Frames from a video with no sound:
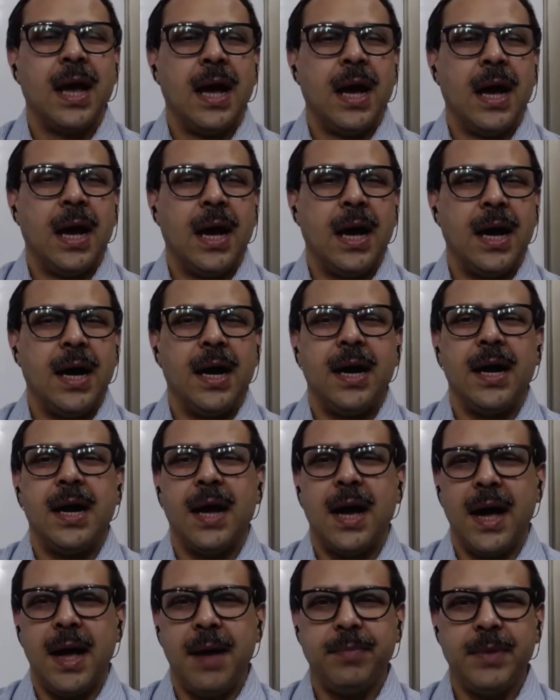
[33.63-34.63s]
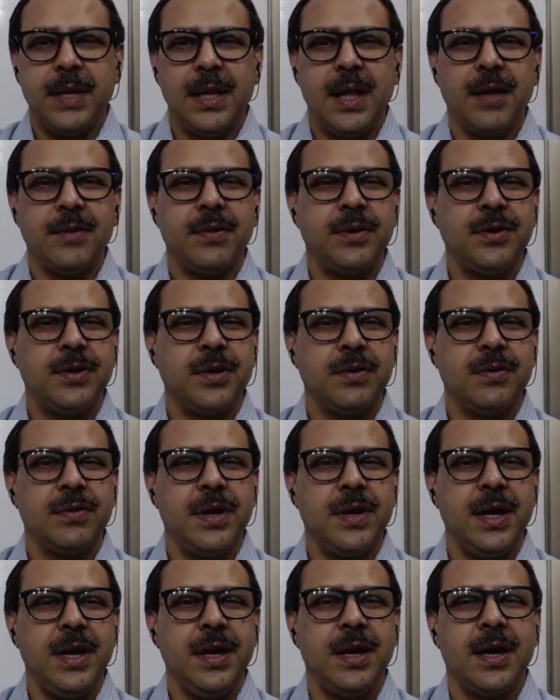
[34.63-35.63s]
I'm Niladri
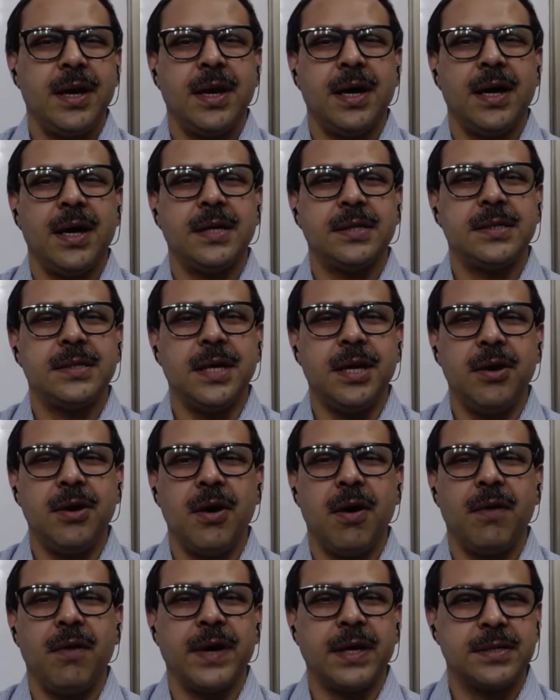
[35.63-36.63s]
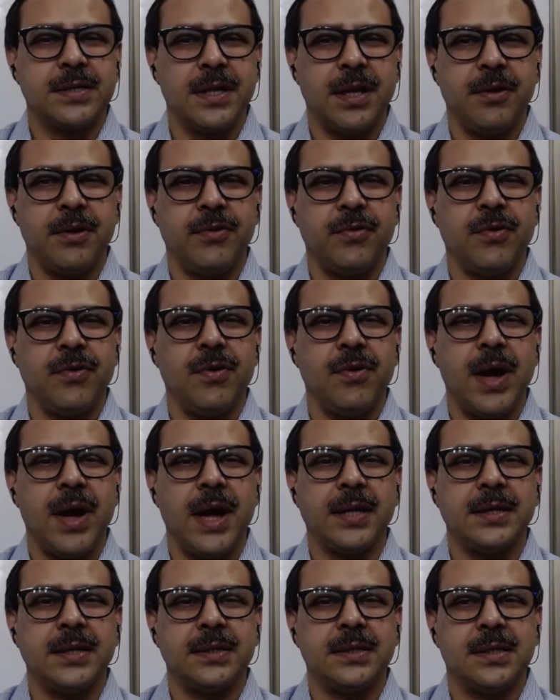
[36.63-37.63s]
Choudhuri, CEO of Zalantro
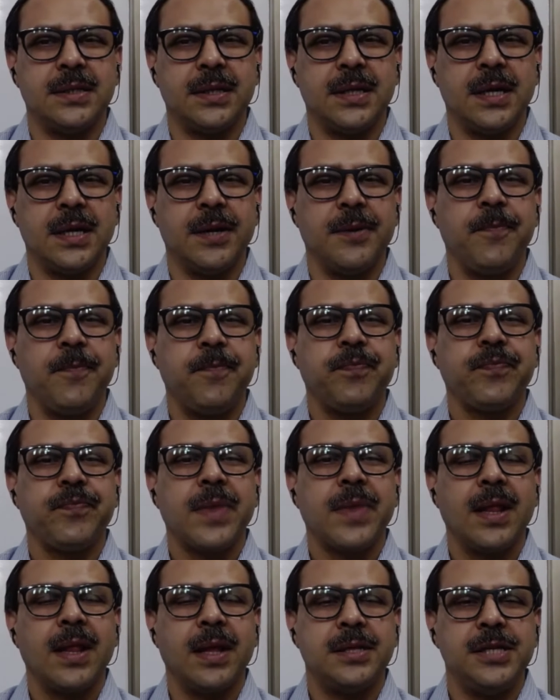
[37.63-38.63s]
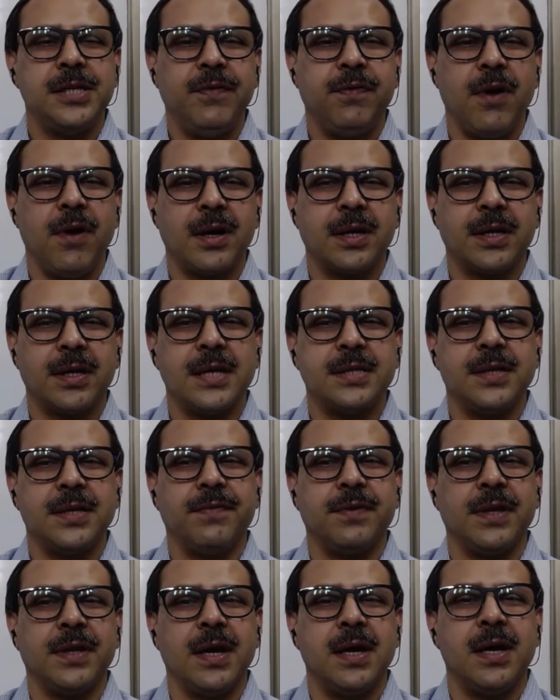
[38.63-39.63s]
and the chief organizer
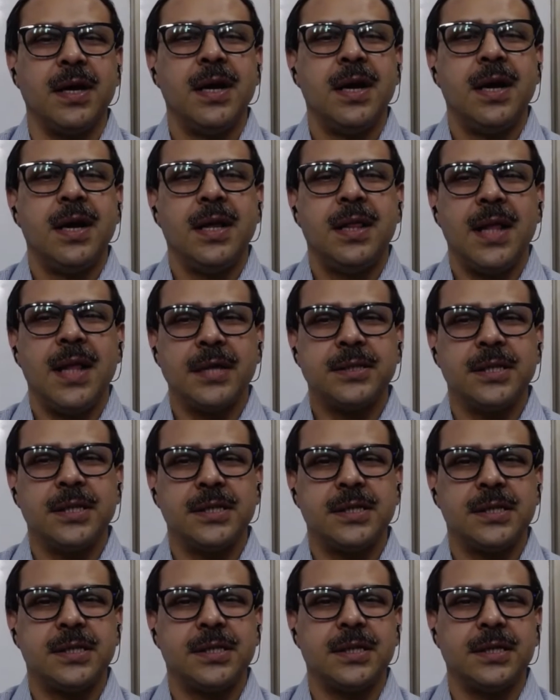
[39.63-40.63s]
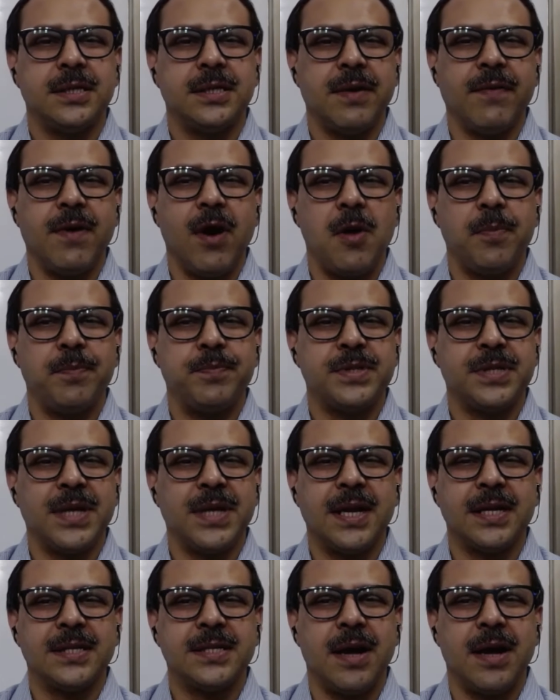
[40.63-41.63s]
for the largest DevOps and
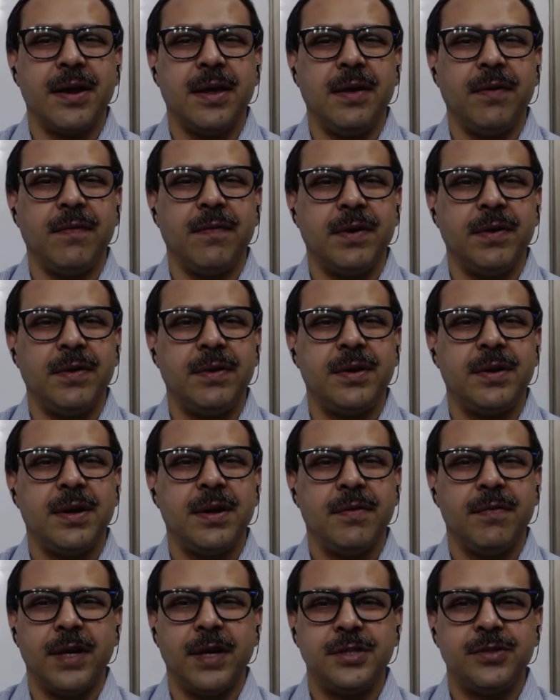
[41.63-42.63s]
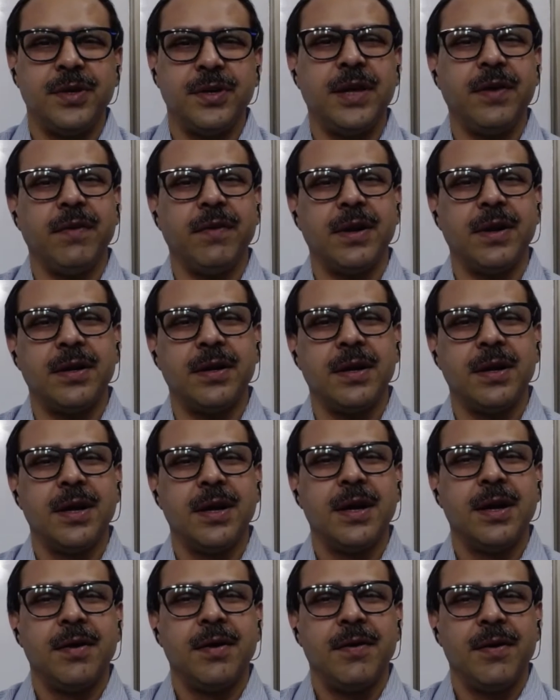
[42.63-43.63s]
SRE event, virtual event
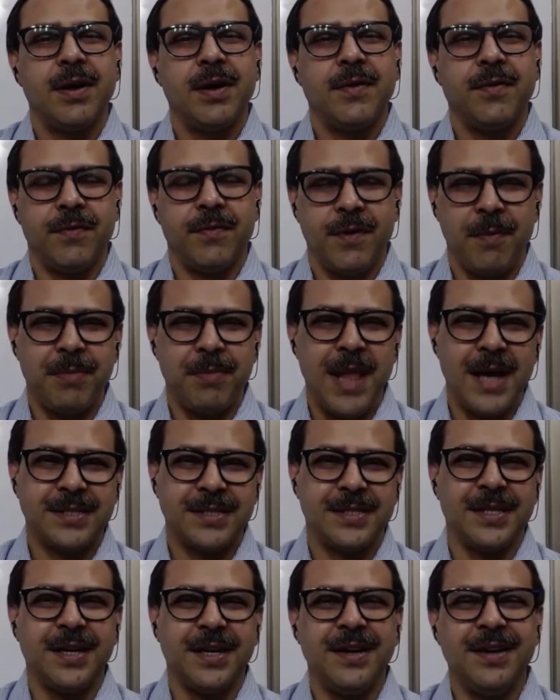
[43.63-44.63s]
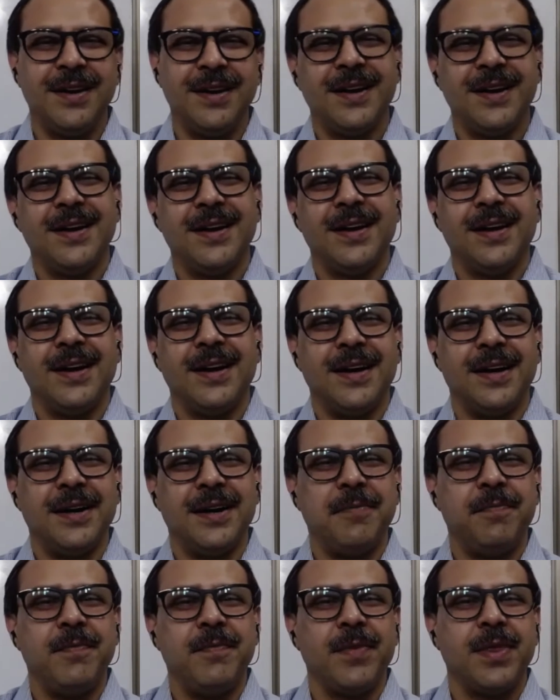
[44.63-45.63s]
from last year
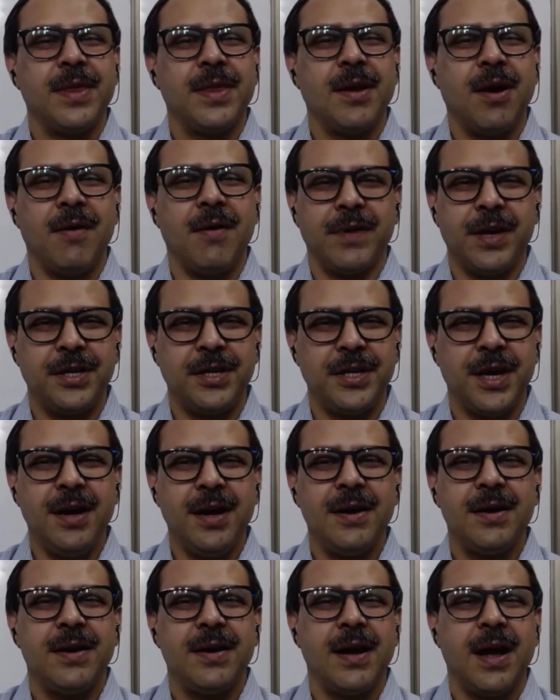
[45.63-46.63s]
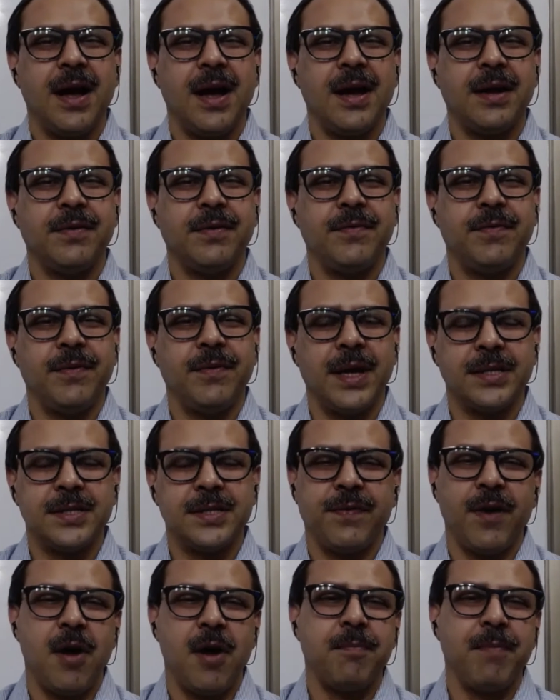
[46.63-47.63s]
of Asia, and it's
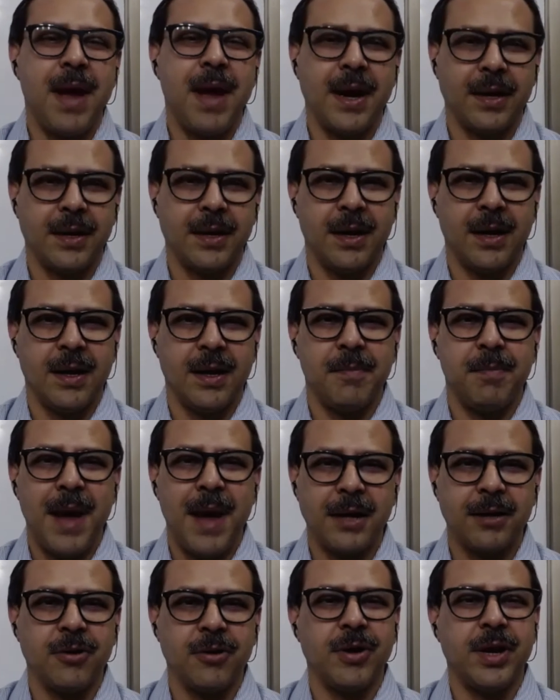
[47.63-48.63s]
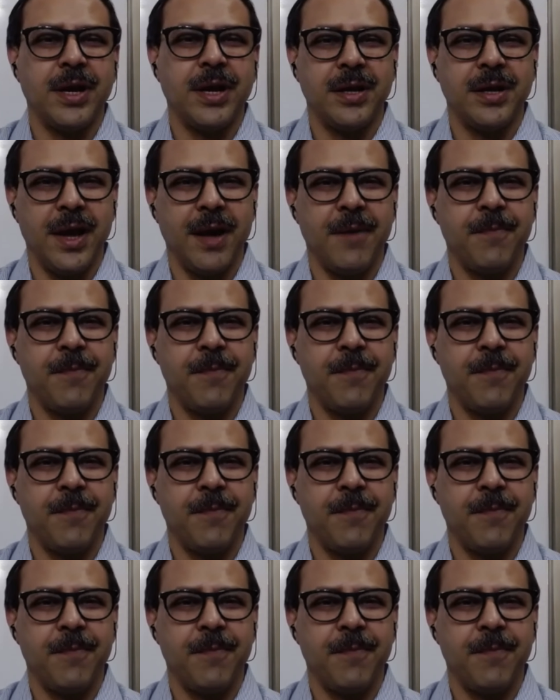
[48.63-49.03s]
from Bangalore, India.